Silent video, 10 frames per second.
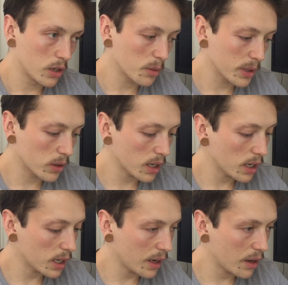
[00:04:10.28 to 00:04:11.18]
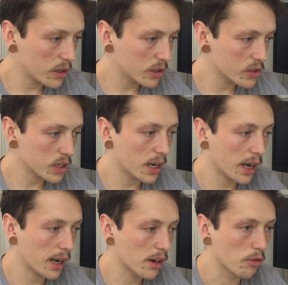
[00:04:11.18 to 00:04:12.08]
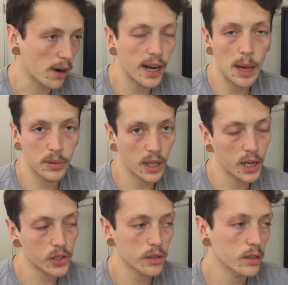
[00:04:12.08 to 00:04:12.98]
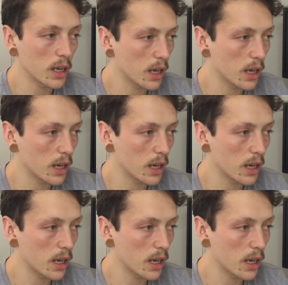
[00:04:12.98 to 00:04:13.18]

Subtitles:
Notability is a great application